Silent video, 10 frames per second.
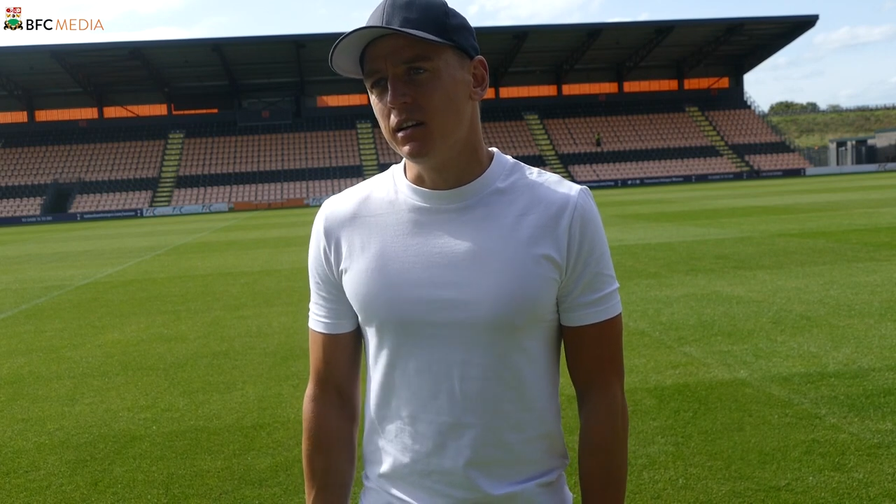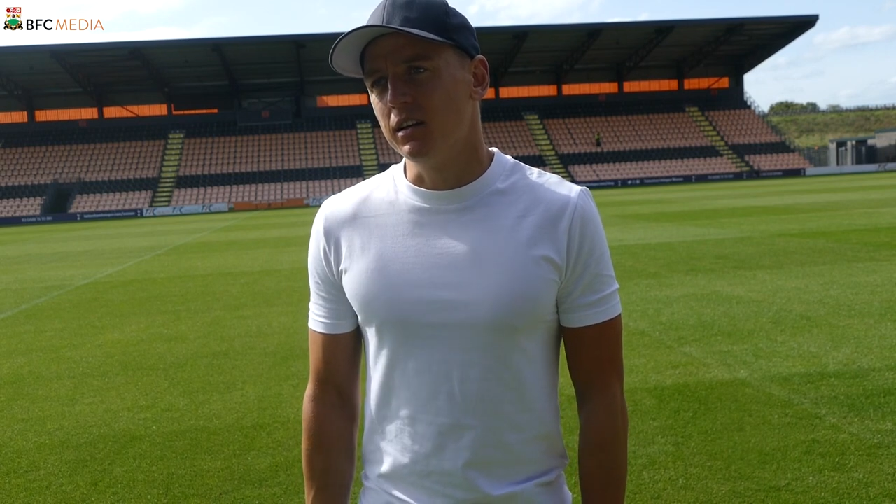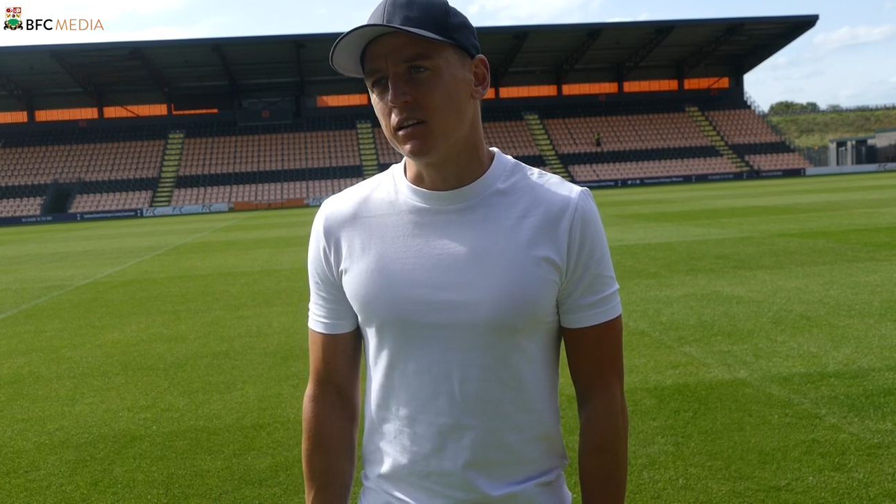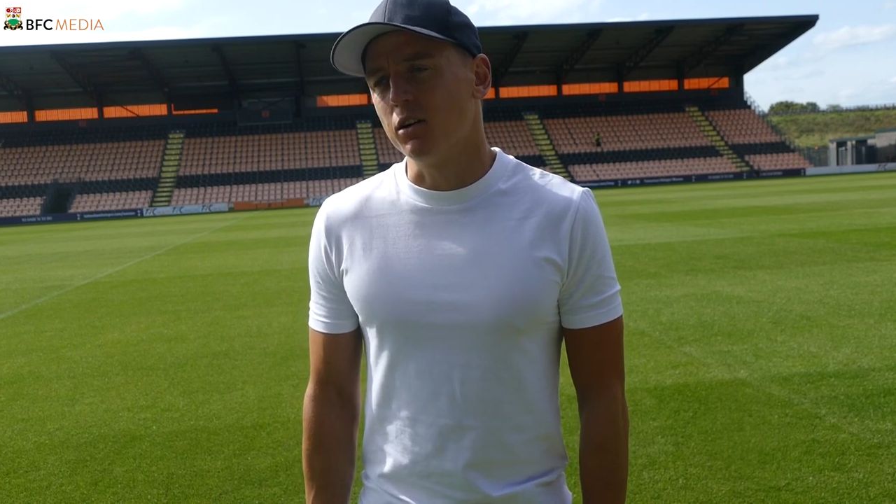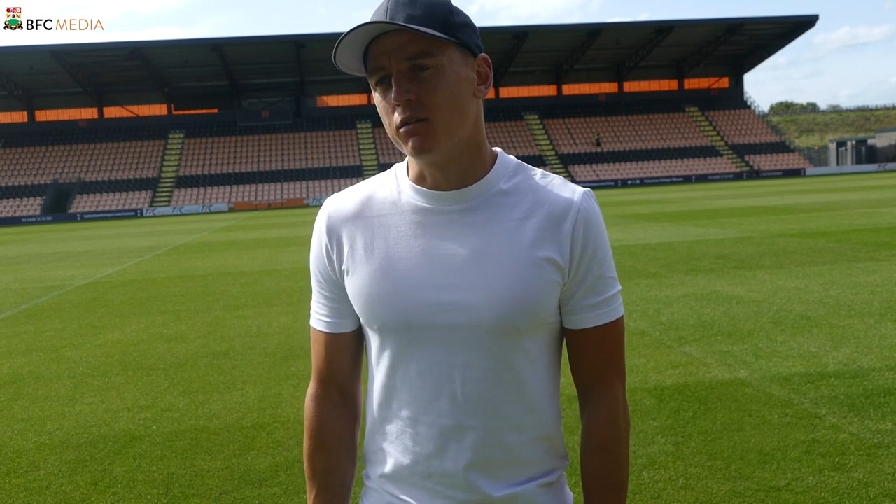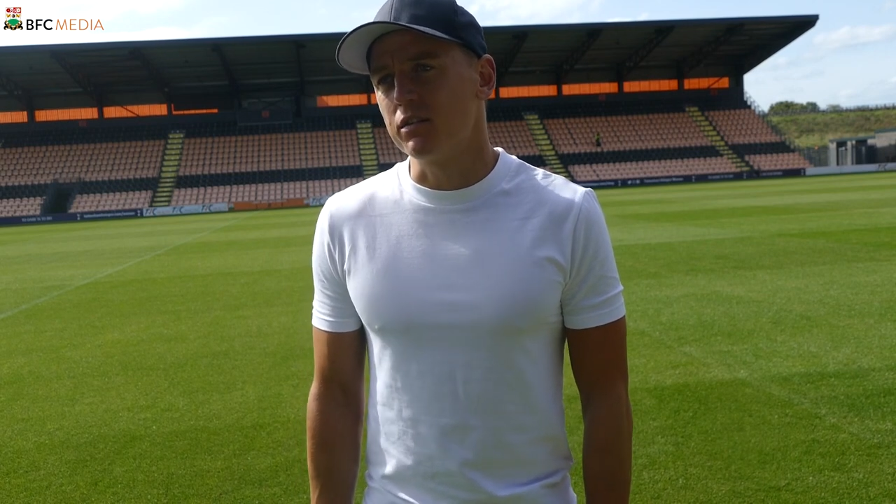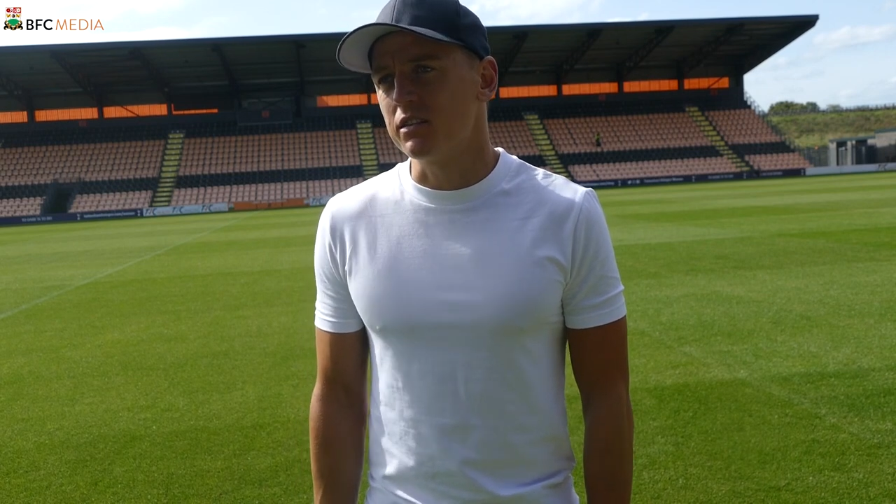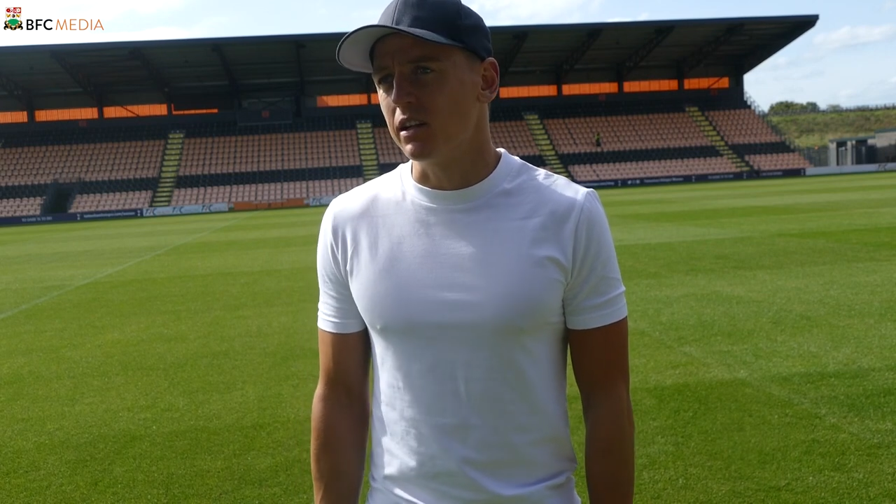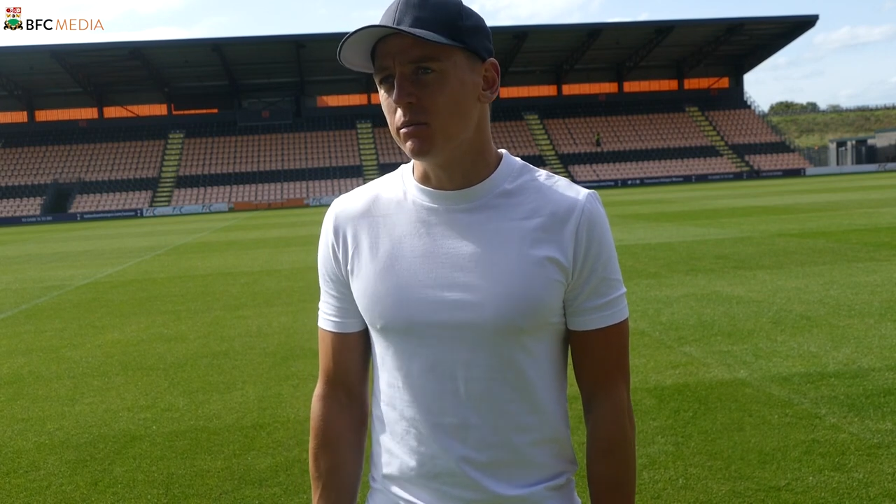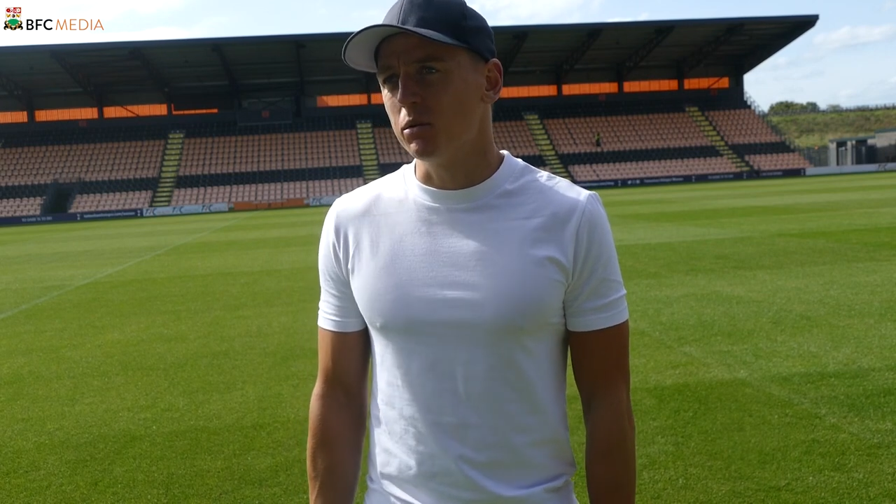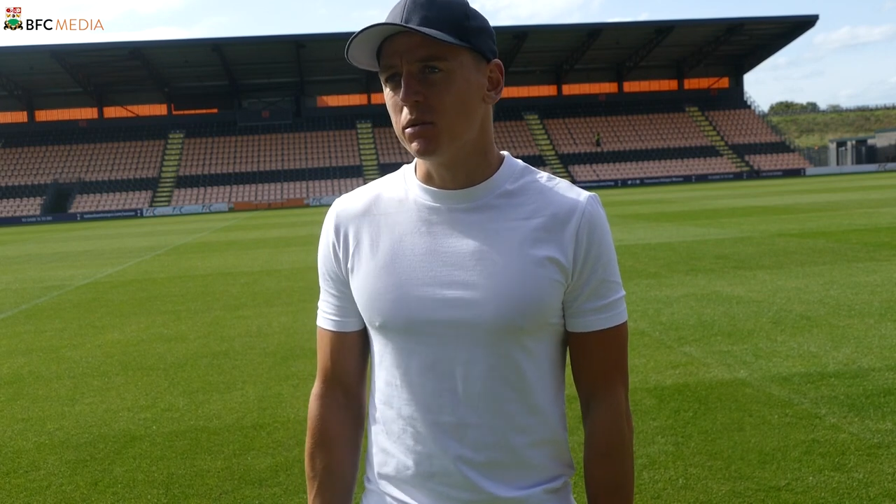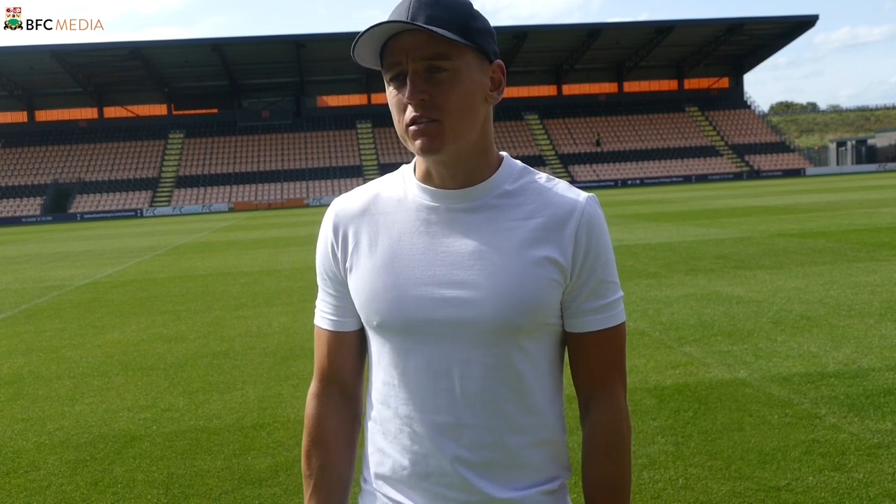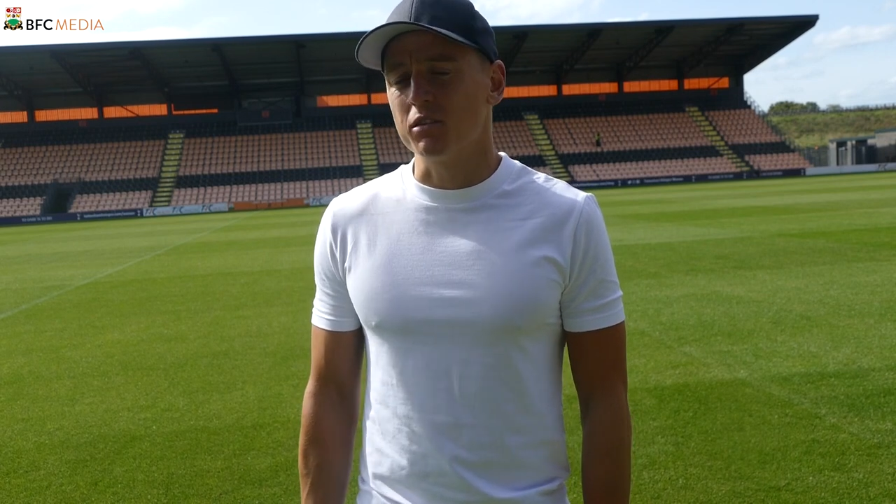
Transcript: in the conference at the moment,